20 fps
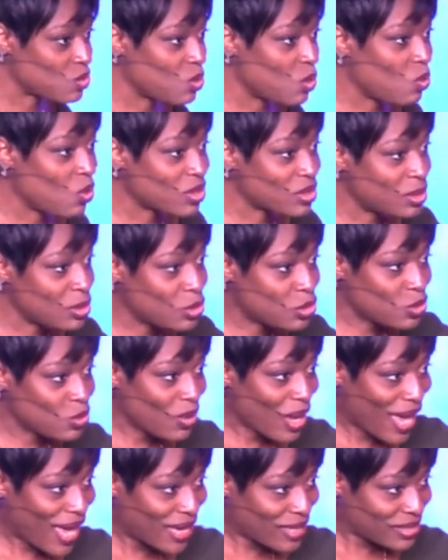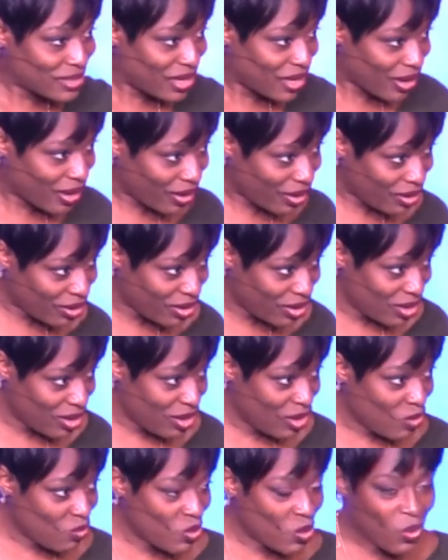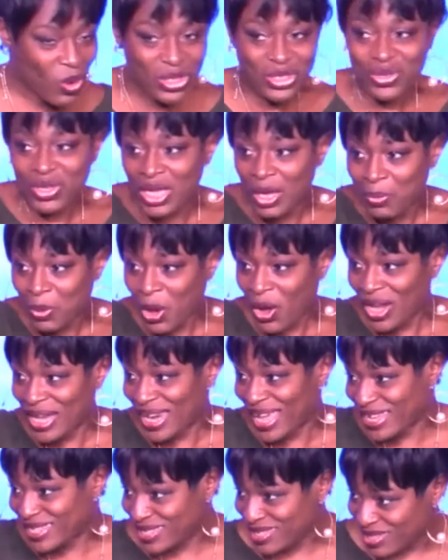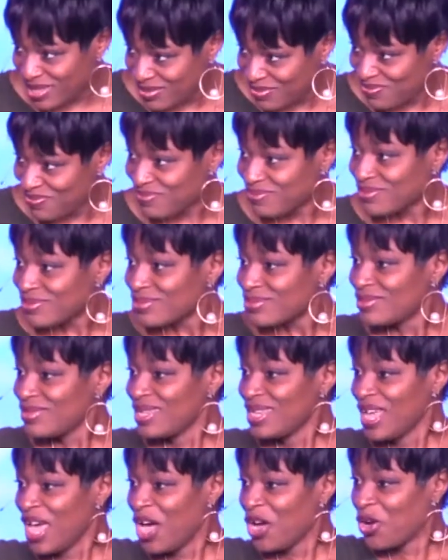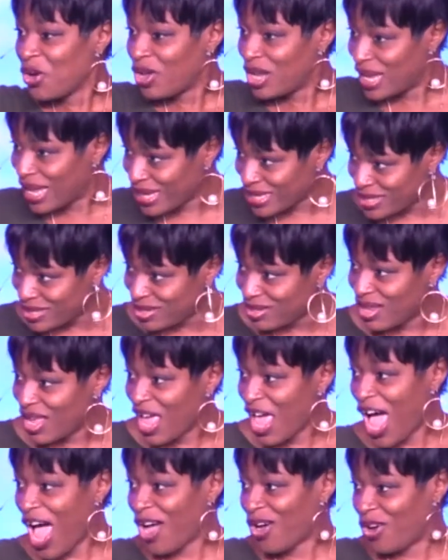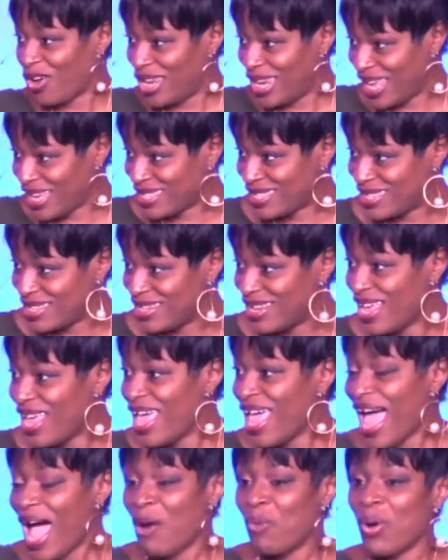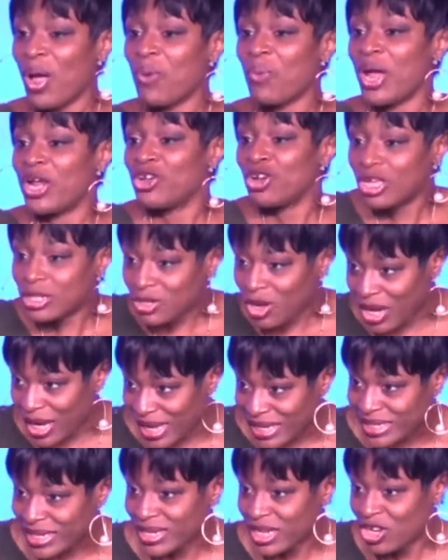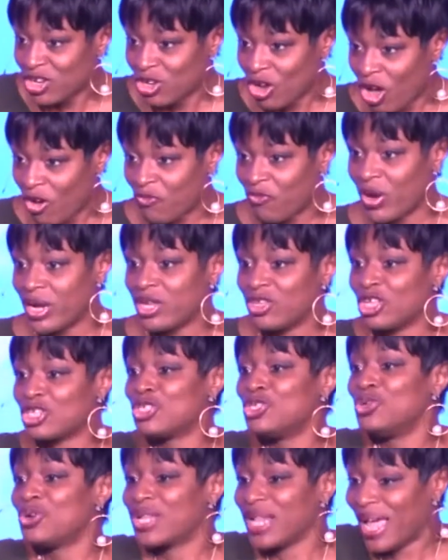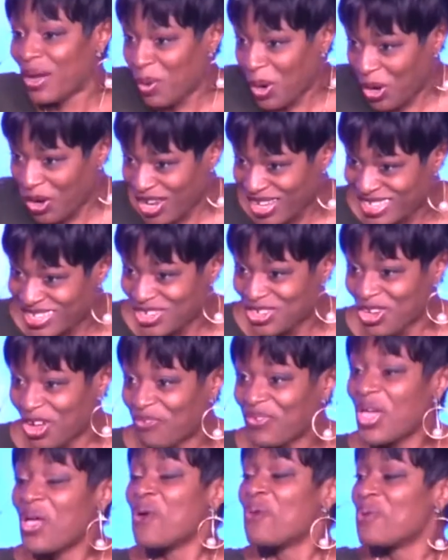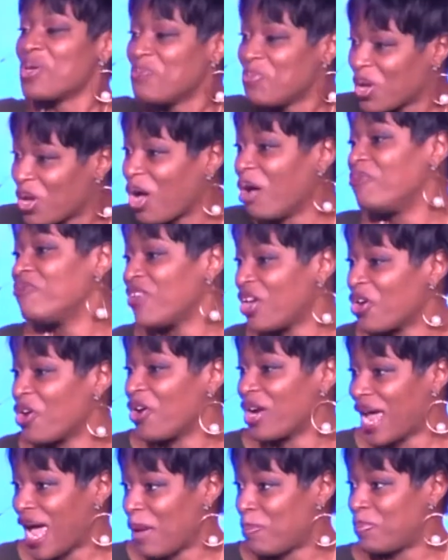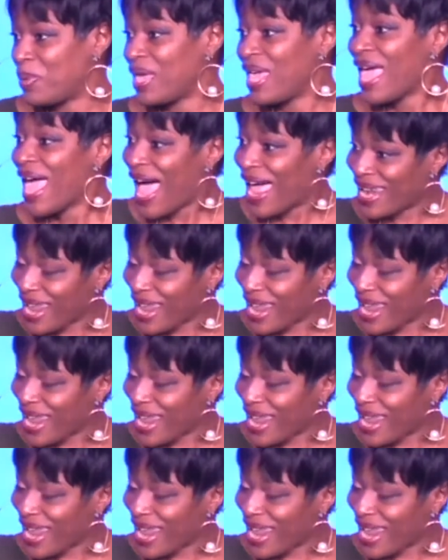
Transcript: We want it to end here. we want to keep collecting and collecting and collecting. And when we're not collecting enough, when it doesn't look like we're collecting enough, we become very unhappy and